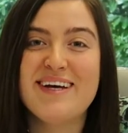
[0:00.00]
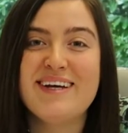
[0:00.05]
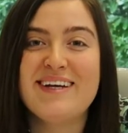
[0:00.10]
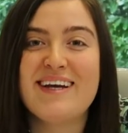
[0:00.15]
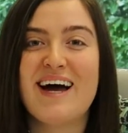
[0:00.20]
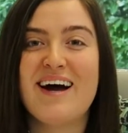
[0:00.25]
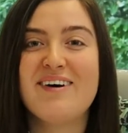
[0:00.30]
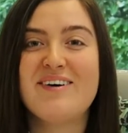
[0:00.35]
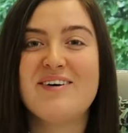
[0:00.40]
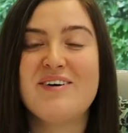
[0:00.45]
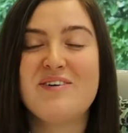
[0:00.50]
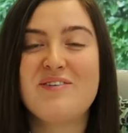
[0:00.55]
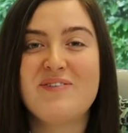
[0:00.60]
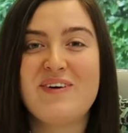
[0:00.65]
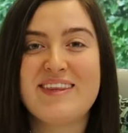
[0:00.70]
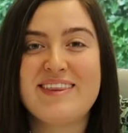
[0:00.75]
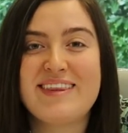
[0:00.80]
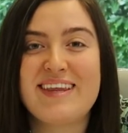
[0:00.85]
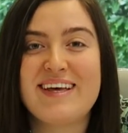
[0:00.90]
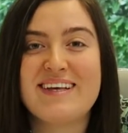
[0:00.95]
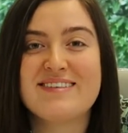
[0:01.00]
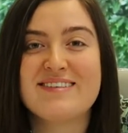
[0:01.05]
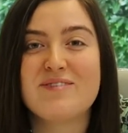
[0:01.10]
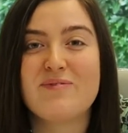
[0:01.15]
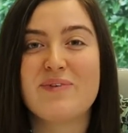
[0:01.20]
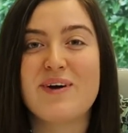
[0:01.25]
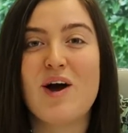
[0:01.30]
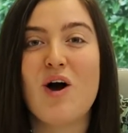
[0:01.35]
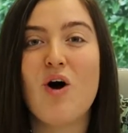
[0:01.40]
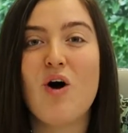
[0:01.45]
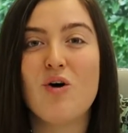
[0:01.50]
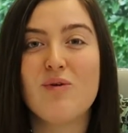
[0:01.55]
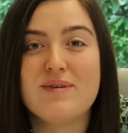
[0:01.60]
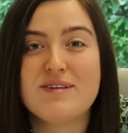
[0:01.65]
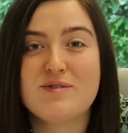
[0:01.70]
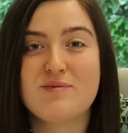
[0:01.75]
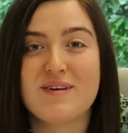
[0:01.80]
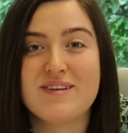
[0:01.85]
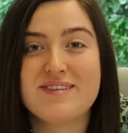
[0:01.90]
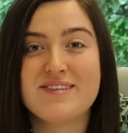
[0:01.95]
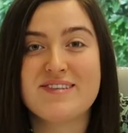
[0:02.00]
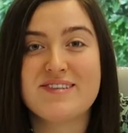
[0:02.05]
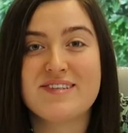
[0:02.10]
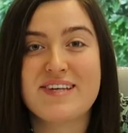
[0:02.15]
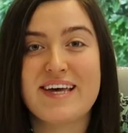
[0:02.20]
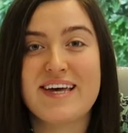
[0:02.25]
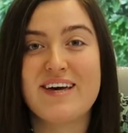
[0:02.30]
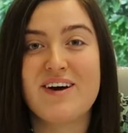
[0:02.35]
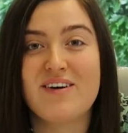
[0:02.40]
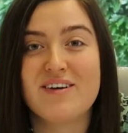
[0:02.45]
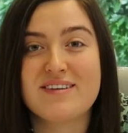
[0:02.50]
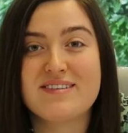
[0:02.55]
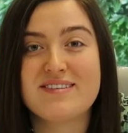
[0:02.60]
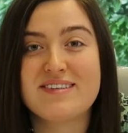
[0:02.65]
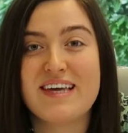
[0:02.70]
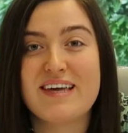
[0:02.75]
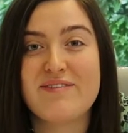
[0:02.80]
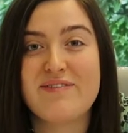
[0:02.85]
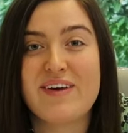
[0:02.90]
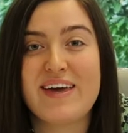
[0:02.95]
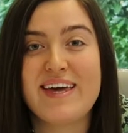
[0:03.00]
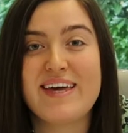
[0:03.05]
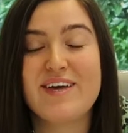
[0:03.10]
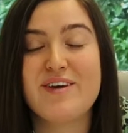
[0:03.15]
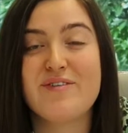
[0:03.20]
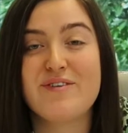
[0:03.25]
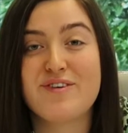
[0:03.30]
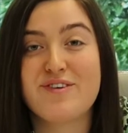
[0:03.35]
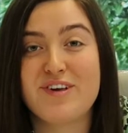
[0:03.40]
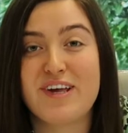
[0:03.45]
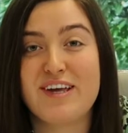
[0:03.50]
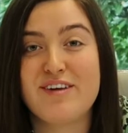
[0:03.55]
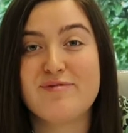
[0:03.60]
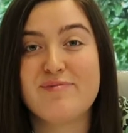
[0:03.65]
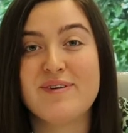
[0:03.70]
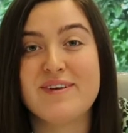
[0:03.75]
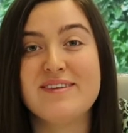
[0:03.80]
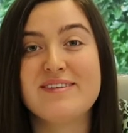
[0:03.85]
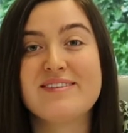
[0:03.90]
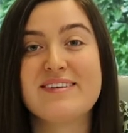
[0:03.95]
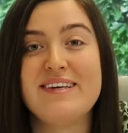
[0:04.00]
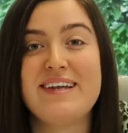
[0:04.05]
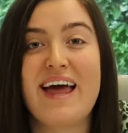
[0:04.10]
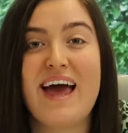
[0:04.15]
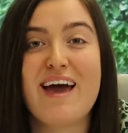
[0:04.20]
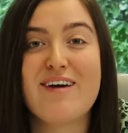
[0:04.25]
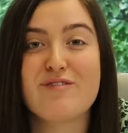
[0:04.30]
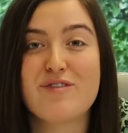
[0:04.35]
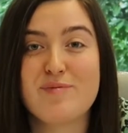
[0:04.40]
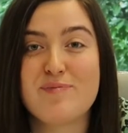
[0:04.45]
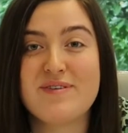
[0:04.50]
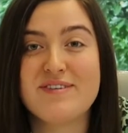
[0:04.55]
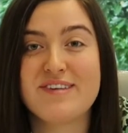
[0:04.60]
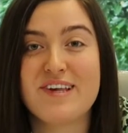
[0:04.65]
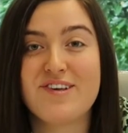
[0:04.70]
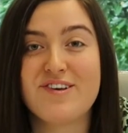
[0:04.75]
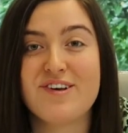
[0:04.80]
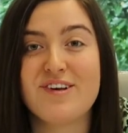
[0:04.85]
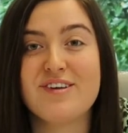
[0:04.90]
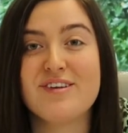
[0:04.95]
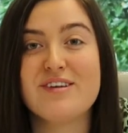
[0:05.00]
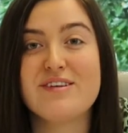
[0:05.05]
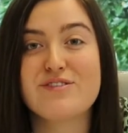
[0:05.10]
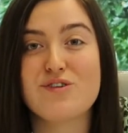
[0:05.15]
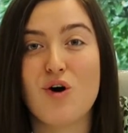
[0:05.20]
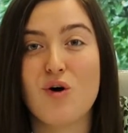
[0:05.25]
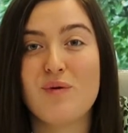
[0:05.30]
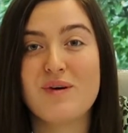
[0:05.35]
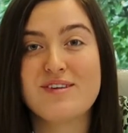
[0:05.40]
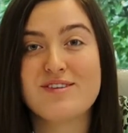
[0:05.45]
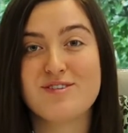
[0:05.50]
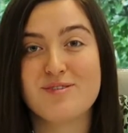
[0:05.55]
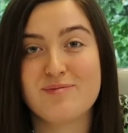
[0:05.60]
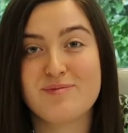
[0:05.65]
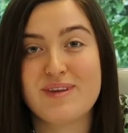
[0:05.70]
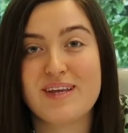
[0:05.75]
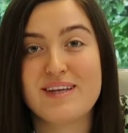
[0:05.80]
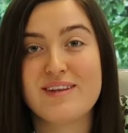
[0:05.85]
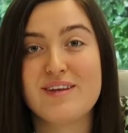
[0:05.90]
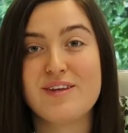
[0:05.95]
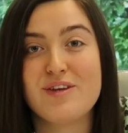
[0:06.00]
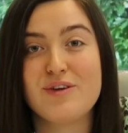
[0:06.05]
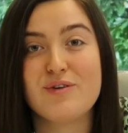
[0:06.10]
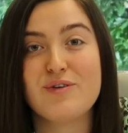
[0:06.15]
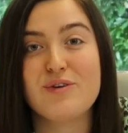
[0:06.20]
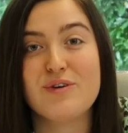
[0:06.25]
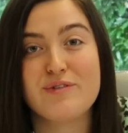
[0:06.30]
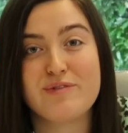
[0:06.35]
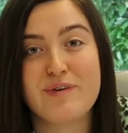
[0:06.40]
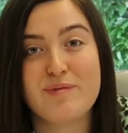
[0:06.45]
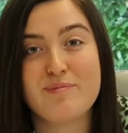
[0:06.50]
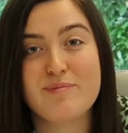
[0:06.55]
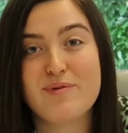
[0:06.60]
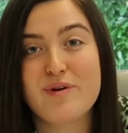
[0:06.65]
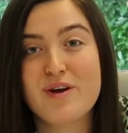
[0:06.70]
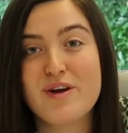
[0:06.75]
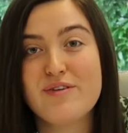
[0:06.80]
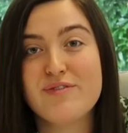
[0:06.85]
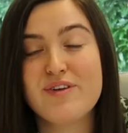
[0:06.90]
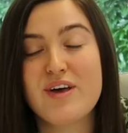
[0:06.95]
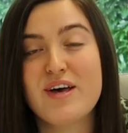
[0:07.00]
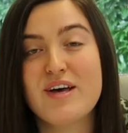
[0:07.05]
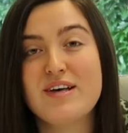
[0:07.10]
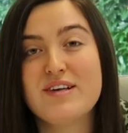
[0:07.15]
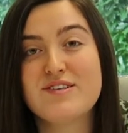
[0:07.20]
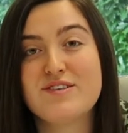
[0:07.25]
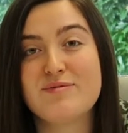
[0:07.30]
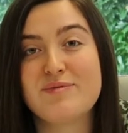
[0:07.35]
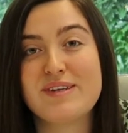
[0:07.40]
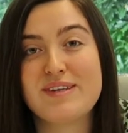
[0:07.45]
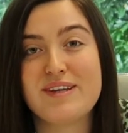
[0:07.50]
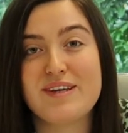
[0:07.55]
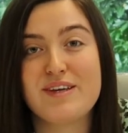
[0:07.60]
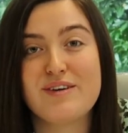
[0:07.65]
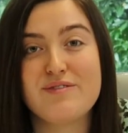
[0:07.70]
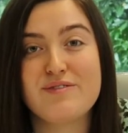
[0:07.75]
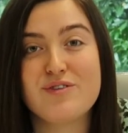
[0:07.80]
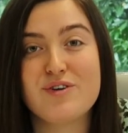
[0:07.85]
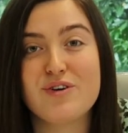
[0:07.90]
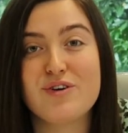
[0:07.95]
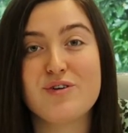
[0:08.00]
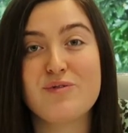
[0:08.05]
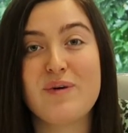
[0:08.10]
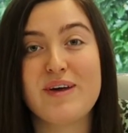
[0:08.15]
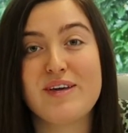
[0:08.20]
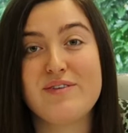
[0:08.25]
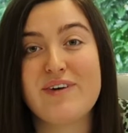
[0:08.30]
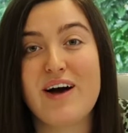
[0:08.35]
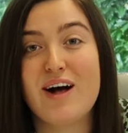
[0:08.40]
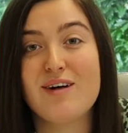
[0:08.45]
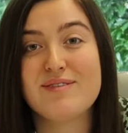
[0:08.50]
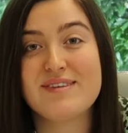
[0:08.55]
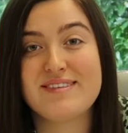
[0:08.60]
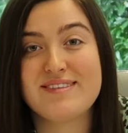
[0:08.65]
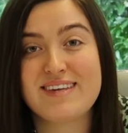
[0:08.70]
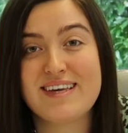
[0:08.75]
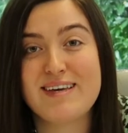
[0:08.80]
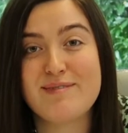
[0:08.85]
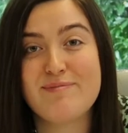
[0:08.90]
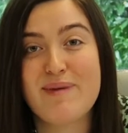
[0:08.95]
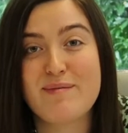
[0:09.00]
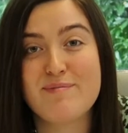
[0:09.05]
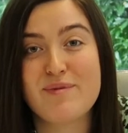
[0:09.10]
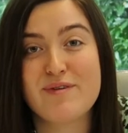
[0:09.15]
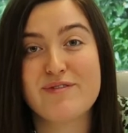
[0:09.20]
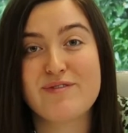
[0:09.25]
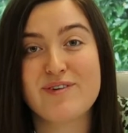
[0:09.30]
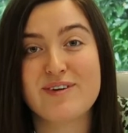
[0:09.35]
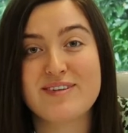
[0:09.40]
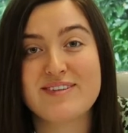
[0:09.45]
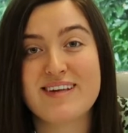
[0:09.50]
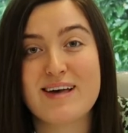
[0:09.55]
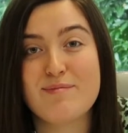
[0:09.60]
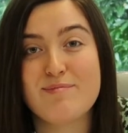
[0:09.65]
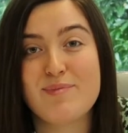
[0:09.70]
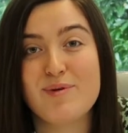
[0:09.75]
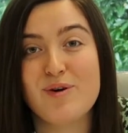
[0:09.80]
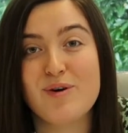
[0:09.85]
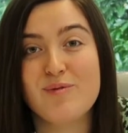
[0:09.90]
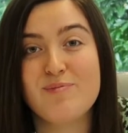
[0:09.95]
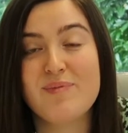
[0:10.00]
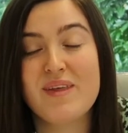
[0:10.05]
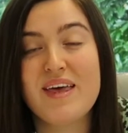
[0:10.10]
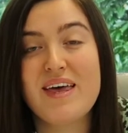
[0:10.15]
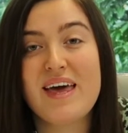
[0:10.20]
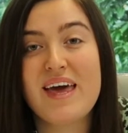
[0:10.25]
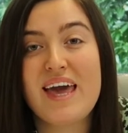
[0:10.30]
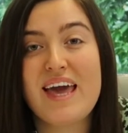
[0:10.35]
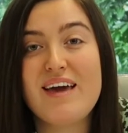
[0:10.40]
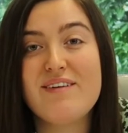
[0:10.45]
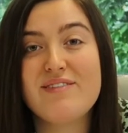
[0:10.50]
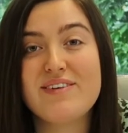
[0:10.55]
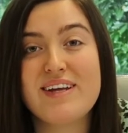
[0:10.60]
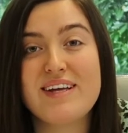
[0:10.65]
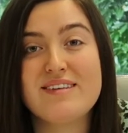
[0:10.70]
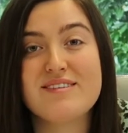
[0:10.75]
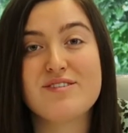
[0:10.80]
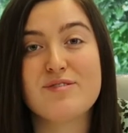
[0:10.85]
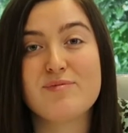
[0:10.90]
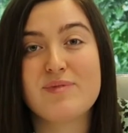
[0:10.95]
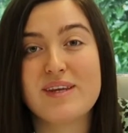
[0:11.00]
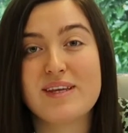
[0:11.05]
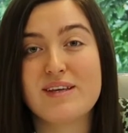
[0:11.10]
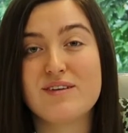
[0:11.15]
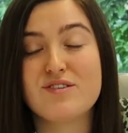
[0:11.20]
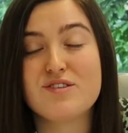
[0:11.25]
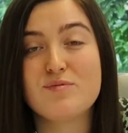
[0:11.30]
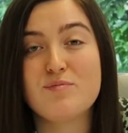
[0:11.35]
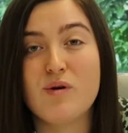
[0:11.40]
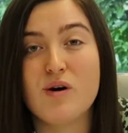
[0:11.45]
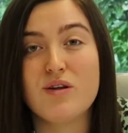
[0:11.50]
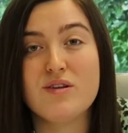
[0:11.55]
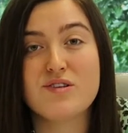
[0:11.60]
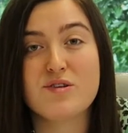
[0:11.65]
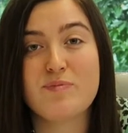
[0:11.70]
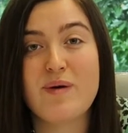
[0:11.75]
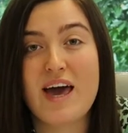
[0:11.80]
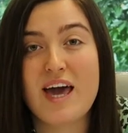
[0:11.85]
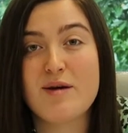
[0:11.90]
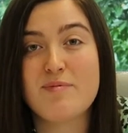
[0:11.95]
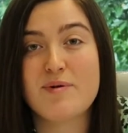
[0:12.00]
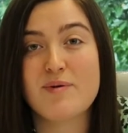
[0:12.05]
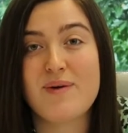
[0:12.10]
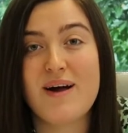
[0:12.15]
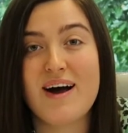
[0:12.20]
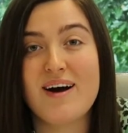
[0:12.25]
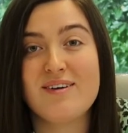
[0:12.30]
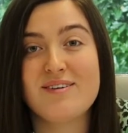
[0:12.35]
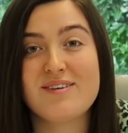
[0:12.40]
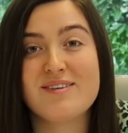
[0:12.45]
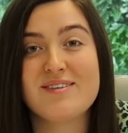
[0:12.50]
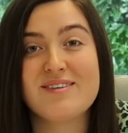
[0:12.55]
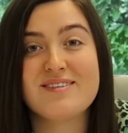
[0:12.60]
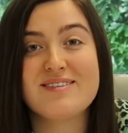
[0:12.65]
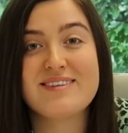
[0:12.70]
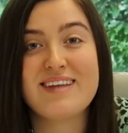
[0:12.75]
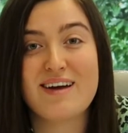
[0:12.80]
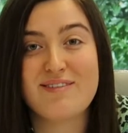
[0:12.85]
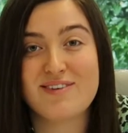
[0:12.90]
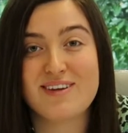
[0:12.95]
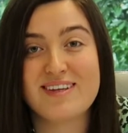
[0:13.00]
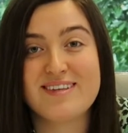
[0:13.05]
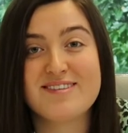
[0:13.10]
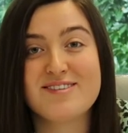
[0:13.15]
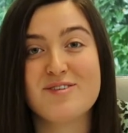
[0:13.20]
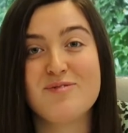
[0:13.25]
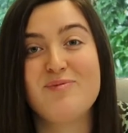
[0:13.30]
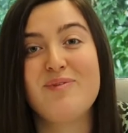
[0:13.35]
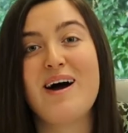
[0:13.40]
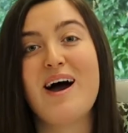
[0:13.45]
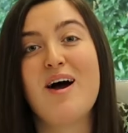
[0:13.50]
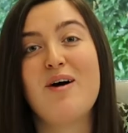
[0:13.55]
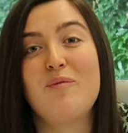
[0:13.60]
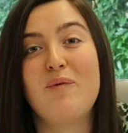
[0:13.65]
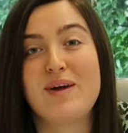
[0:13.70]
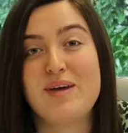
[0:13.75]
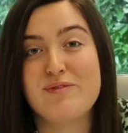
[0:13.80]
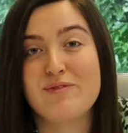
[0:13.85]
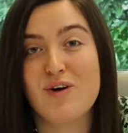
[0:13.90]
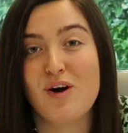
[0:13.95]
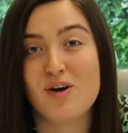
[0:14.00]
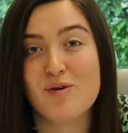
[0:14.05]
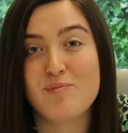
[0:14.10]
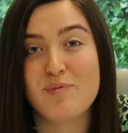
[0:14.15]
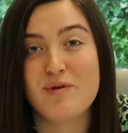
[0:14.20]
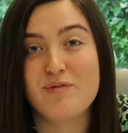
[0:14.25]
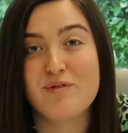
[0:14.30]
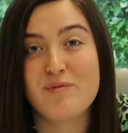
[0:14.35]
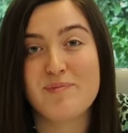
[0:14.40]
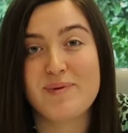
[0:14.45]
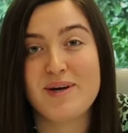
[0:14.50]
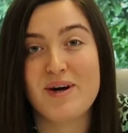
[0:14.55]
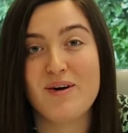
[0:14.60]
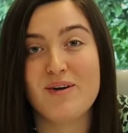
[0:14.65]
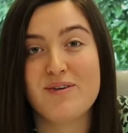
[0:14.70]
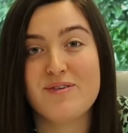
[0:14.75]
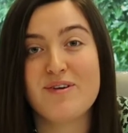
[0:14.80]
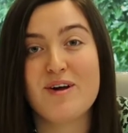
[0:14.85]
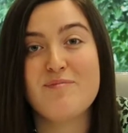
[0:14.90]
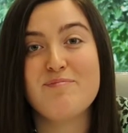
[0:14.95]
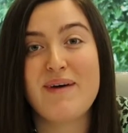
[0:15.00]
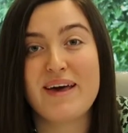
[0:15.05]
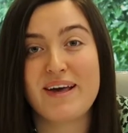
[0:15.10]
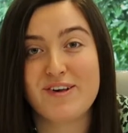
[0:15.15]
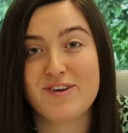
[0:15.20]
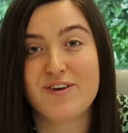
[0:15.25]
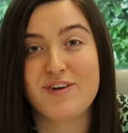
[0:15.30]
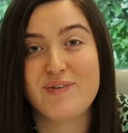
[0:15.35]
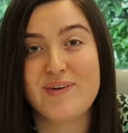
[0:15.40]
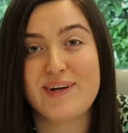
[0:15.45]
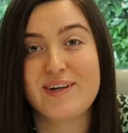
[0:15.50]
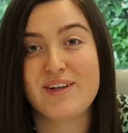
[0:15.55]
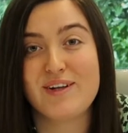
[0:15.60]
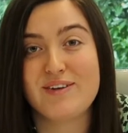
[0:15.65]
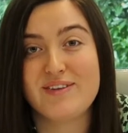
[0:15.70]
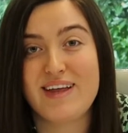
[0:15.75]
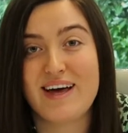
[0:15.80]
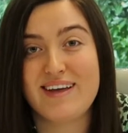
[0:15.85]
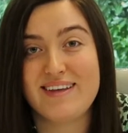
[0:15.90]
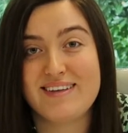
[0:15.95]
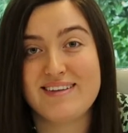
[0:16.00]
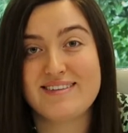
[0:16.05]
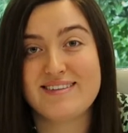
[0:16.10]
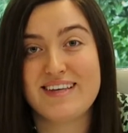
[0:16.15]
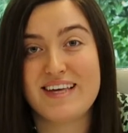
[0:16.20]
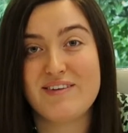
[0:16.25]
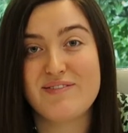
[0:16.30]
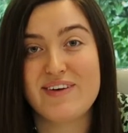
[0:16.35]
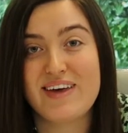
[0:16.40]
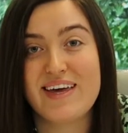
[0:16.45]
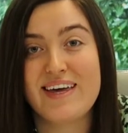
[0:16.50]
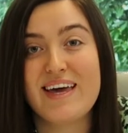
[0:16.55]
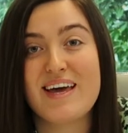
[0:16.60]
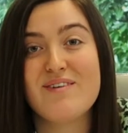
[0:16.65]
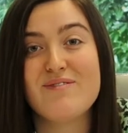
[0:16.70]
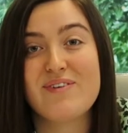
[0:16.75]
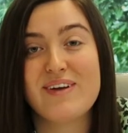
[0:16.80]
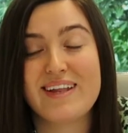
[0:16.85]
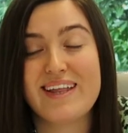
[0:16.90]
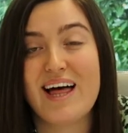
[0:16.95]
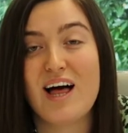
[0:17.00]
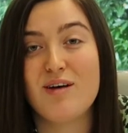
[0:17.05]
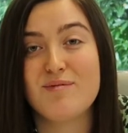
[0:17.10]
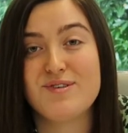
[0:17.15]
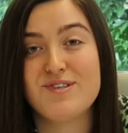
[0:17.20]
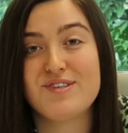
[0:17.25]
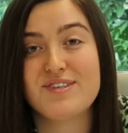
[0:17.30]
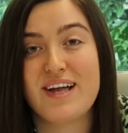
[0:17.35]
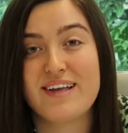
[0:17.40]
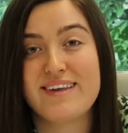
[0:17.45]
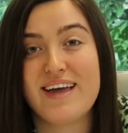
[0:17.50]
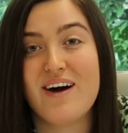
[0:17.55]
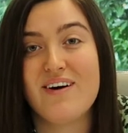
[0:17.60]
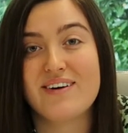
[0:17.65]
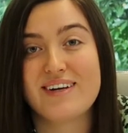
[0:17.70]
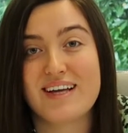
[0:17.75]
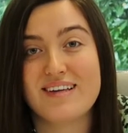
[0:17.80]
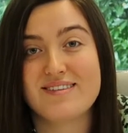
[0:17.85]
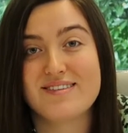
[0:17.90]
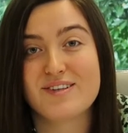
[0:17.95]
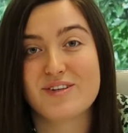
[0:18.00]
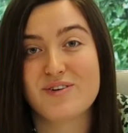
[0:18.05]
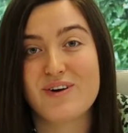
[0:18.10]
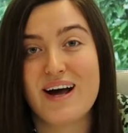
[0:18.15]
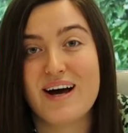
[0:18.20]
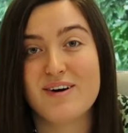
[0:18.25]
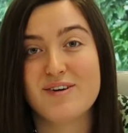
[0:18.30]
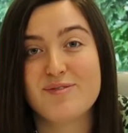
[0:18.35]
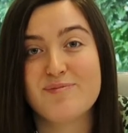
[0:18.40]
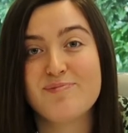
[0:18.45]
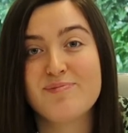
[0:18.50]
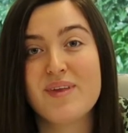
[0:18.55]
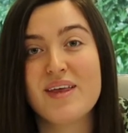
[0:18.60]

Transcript: Now, with this, we always want to see on a CV your achievements. In every position, there's always something that you could have improved, something that you've done where you've helped a team member, for example. Even in something as small as a paper round, there's definitely somewhere where you've gone above and beyond, and make sure you include that in your CV. It really helps you stand out against the crowd.